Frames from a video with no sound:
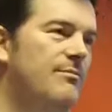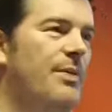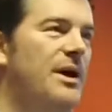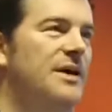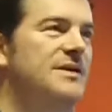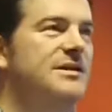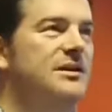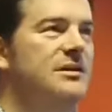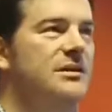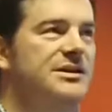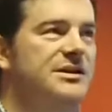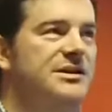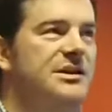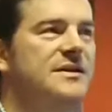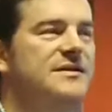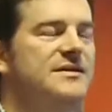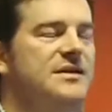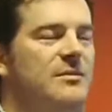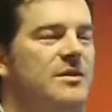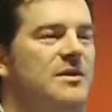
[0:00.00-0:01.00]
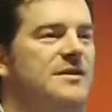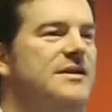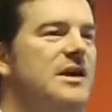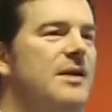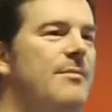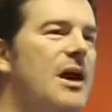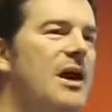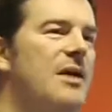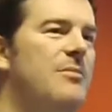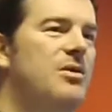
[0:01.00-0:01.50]
basically shares some of the
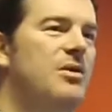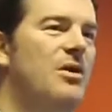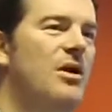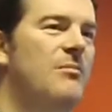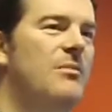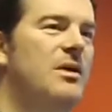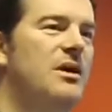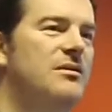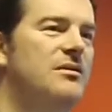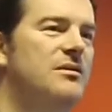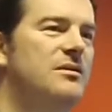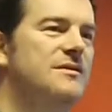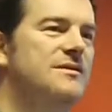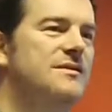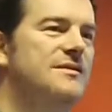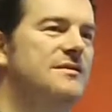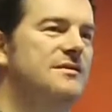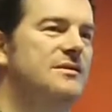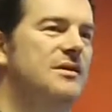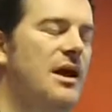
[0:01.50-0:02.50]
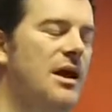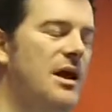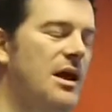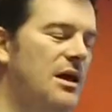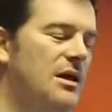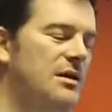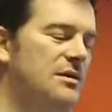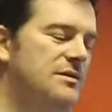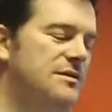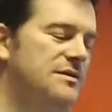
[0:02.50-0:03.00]
same API methods,
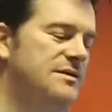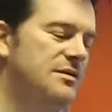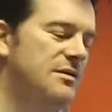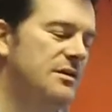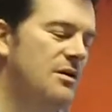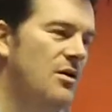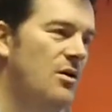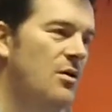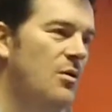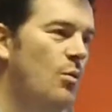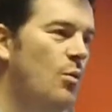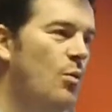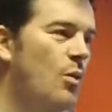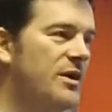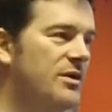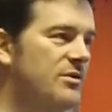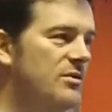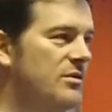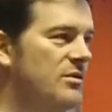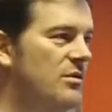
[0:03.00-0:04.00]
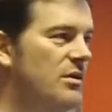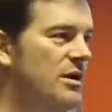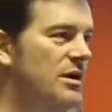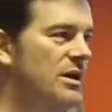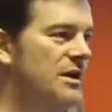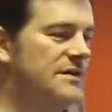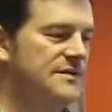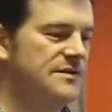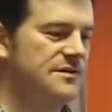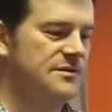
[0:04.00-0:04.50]
and whether or not
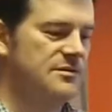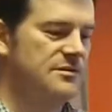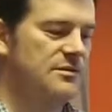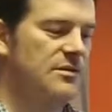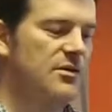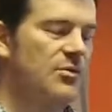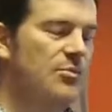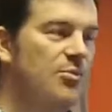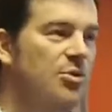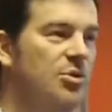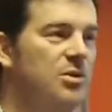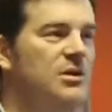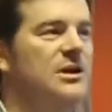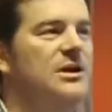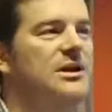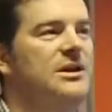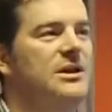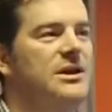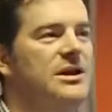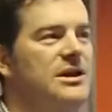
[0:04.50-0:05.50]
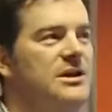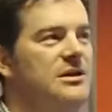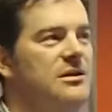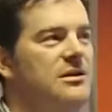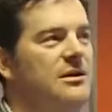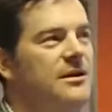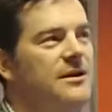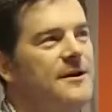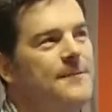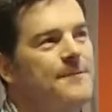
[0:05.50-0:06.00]
it's completely
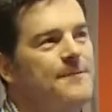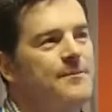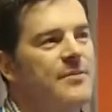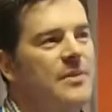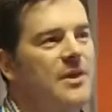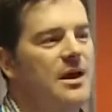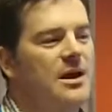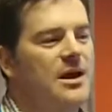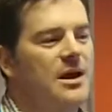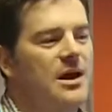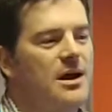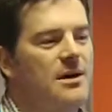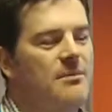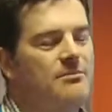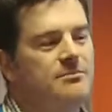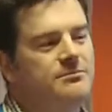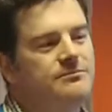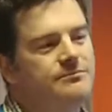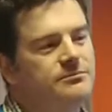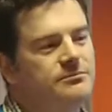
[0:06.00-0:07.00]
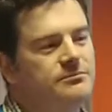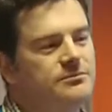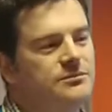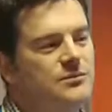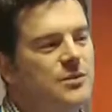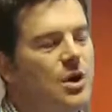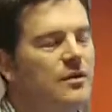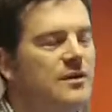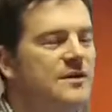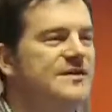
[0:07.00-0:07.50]
on
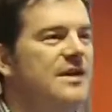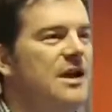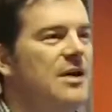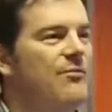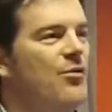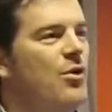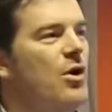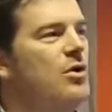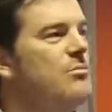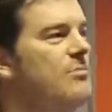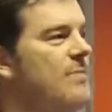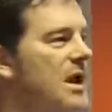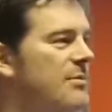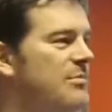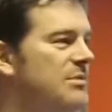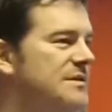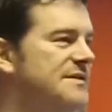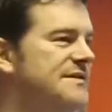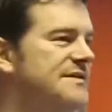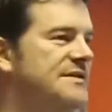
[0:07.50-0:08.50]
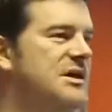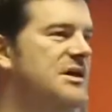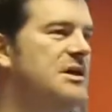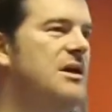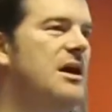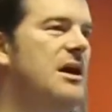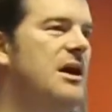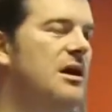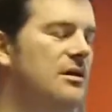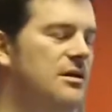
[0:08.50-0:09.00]
the same roadmap as
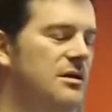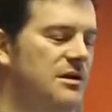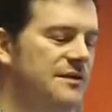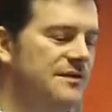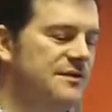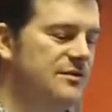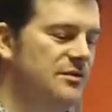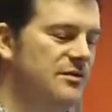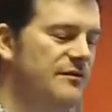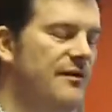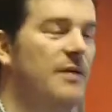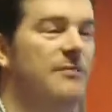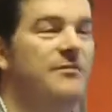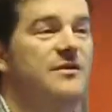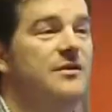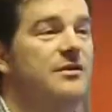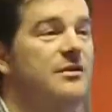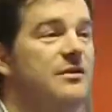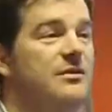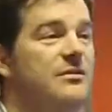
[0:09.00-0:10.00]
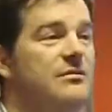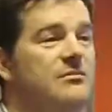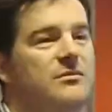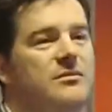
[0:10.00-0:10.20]
CKAN is sort of up to